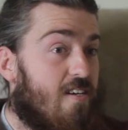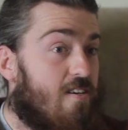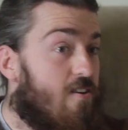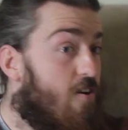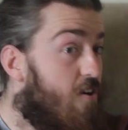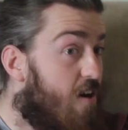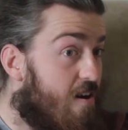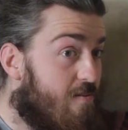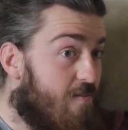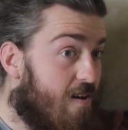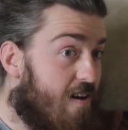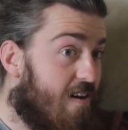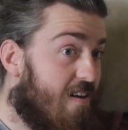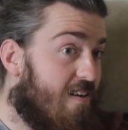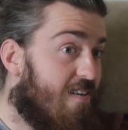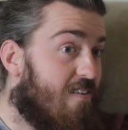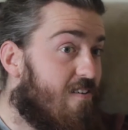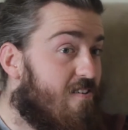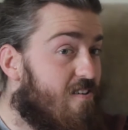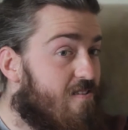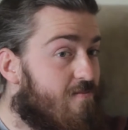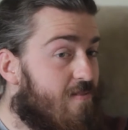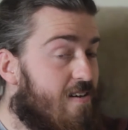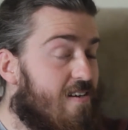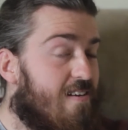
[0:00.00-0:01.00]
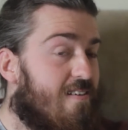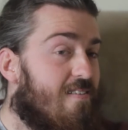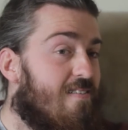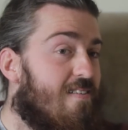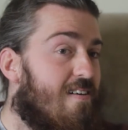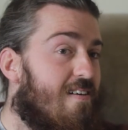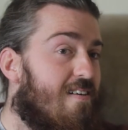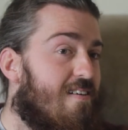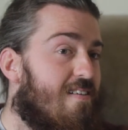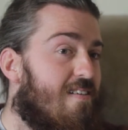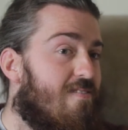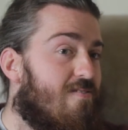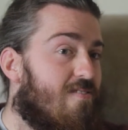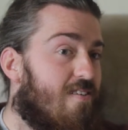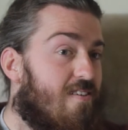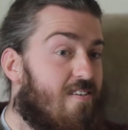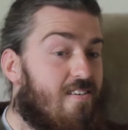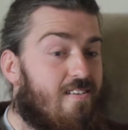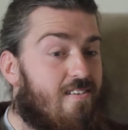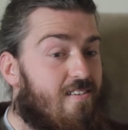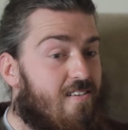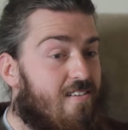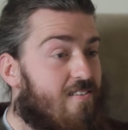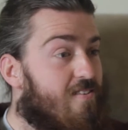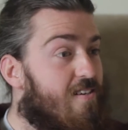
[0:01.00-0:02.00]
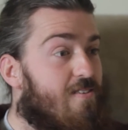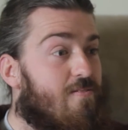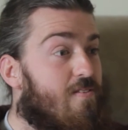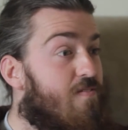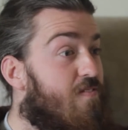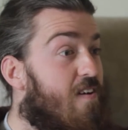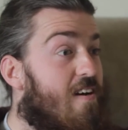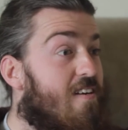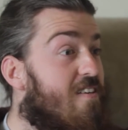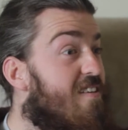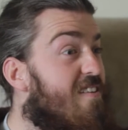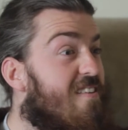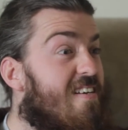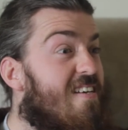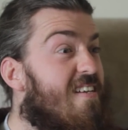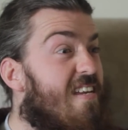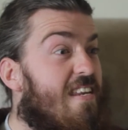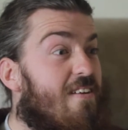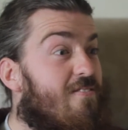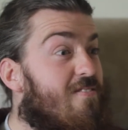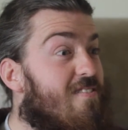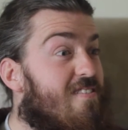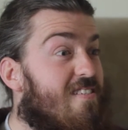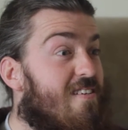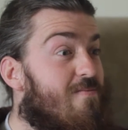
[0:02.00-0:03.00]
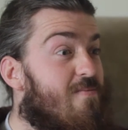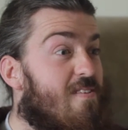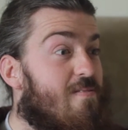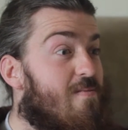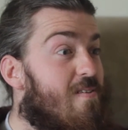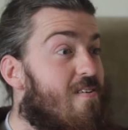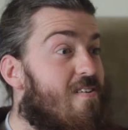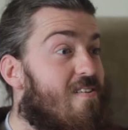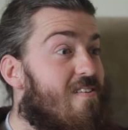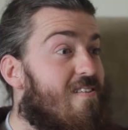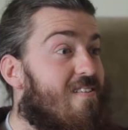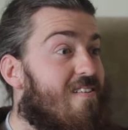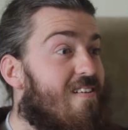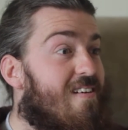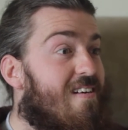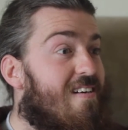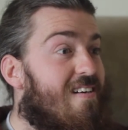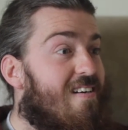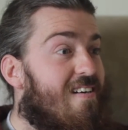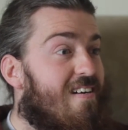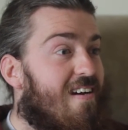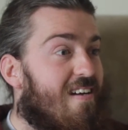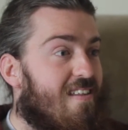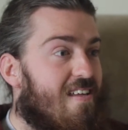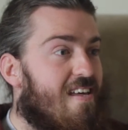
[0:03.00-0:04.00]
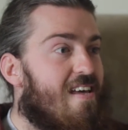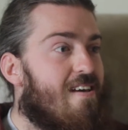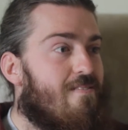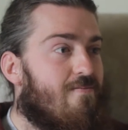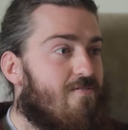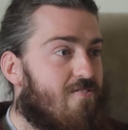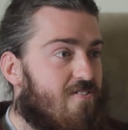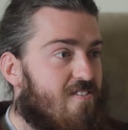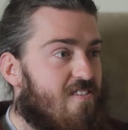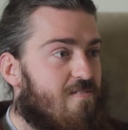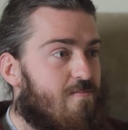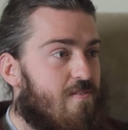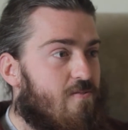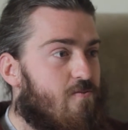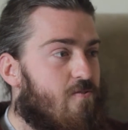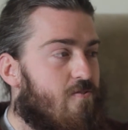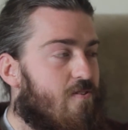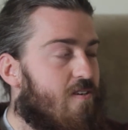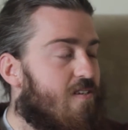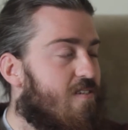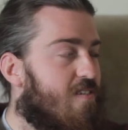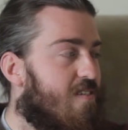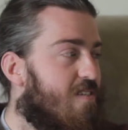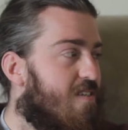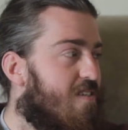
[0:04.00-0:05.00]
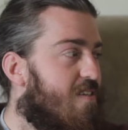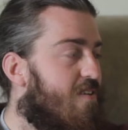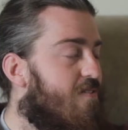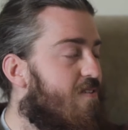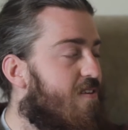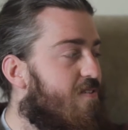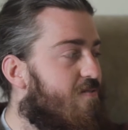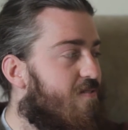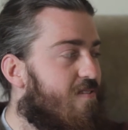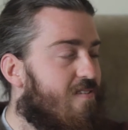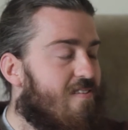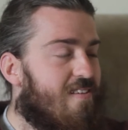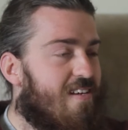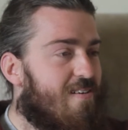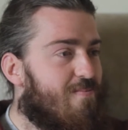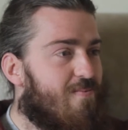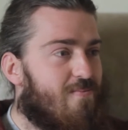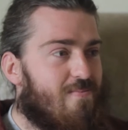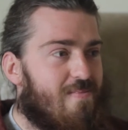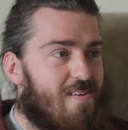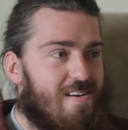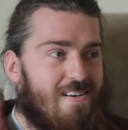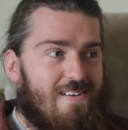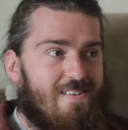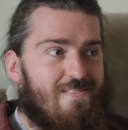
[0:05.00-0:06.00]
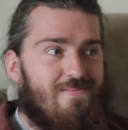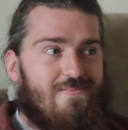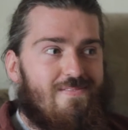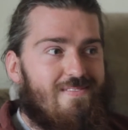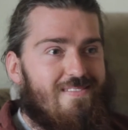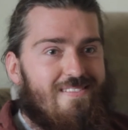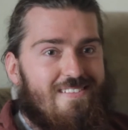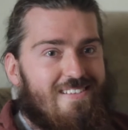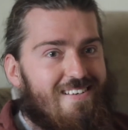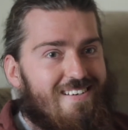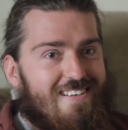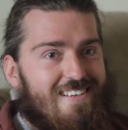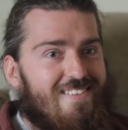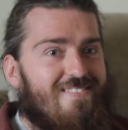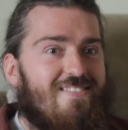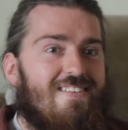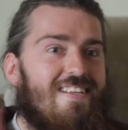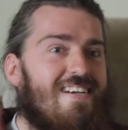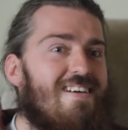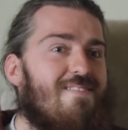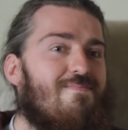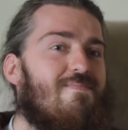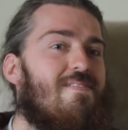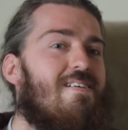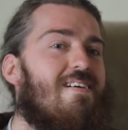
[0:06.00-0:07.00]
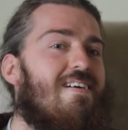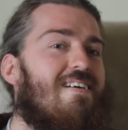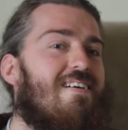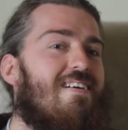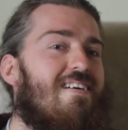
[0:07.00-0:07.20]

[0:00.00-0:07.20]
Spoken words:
was like, all right, Martin, all right, mate, and that. And he was like, he was fine. He didn't need anyone to stand with him at all. I think he was just a bit worried because he didn't know anyone now, but Martin didn't give a damn.